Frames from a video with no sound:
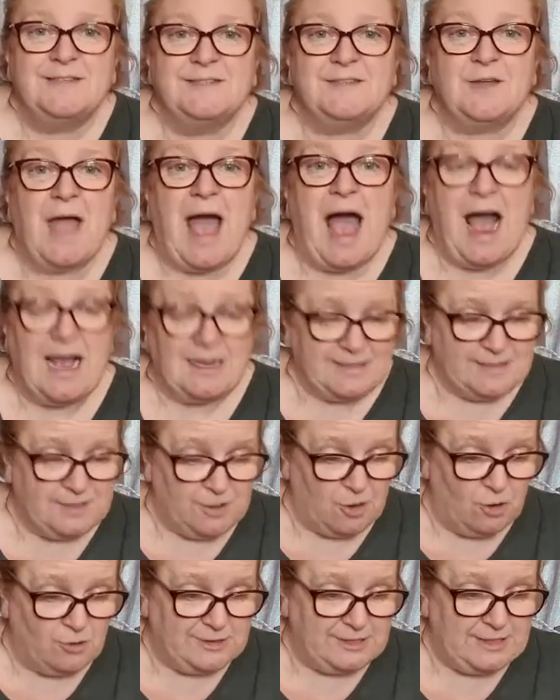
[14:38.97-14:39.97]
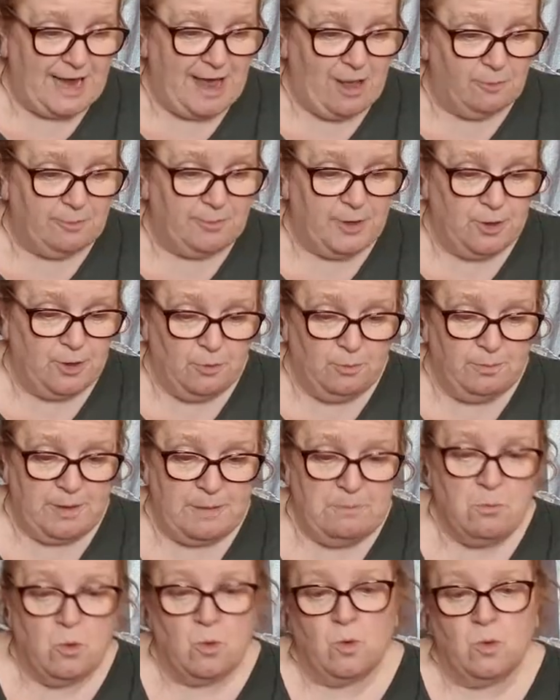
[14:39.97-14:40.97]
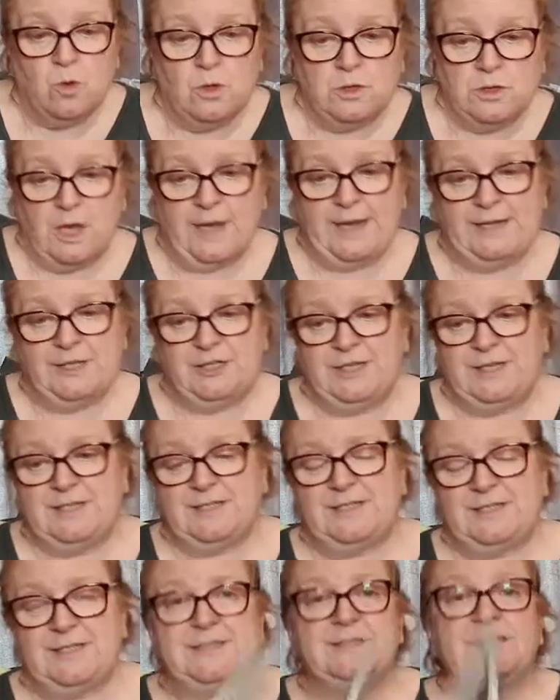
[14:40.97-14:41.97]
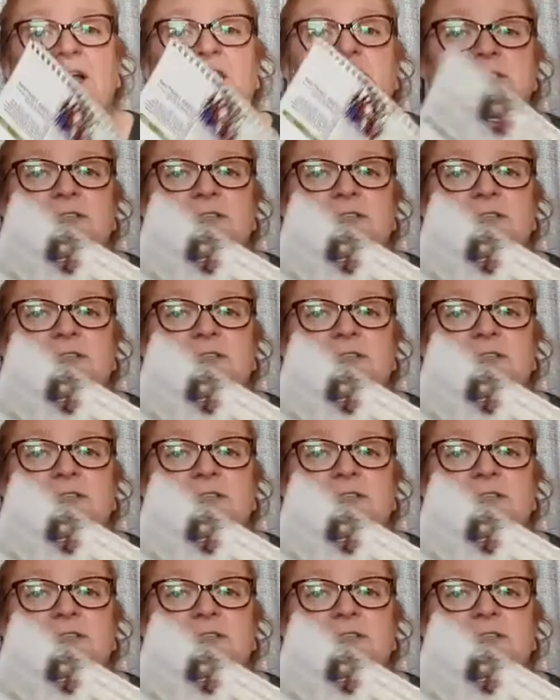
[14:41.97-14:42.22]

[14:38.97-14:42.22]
So ask God to help you be more like Jesus.